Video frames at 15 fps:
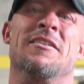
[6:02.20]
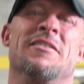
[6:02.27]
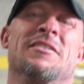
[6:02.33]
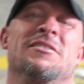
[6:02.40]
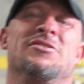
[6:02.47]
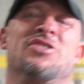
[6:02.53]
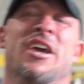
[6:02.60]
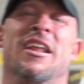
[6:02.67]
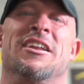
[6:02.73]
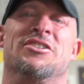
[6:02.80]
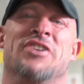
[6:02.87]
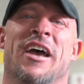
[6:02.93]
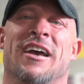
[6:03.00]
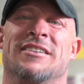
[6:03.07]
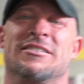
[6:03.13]
This is Janet
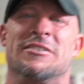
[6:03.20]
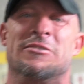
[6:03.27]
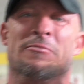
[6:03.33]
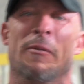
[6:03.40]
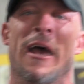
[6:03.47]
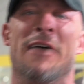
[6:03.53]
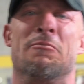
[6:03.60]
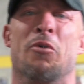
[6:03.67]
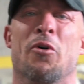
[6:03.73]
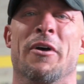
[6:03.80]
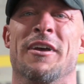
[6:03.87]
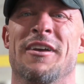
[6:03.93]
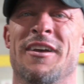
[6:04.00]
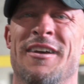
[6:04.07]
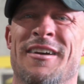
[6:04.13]
Jackson's Bad
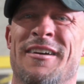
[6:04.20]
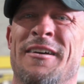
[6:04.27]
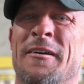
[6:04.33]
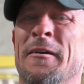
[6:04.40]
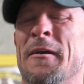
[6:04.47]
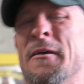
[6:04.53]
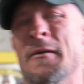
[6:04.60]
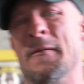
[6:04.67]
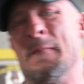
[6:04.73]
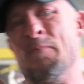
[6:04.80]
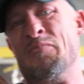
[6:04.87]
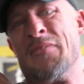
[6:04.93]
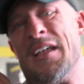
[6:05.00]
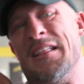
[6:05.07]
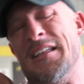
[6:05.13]
Boy.
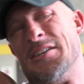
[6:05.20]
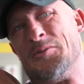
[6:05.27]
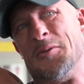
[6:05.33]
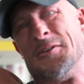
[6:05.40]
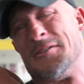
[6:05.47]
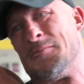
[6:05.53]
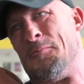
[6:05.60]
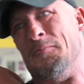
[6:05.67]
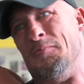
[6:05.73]
And this was a